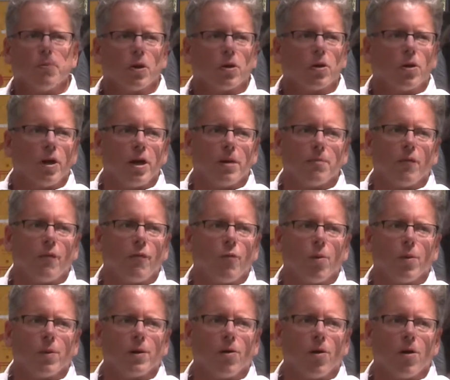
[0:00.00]
clean
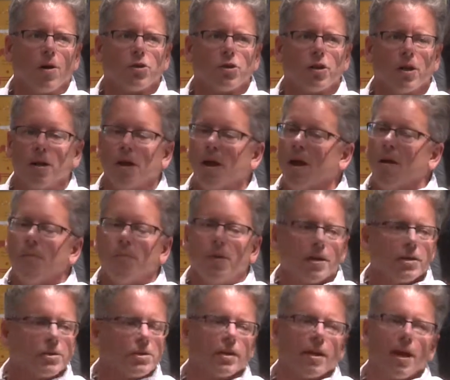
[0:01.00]
before we launch it,
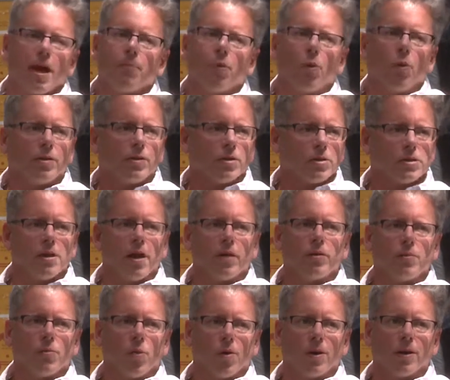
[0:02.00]
because at that point, there's
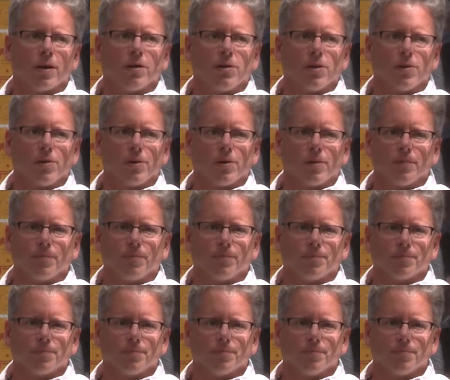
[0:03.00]
nothing more you can do with it.
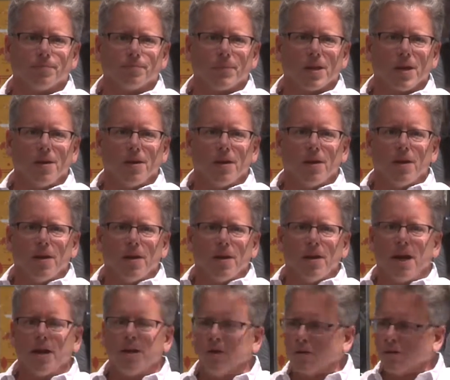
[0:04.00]

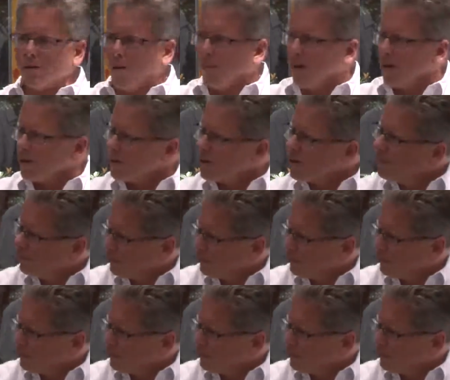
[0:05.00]
Thank you so much.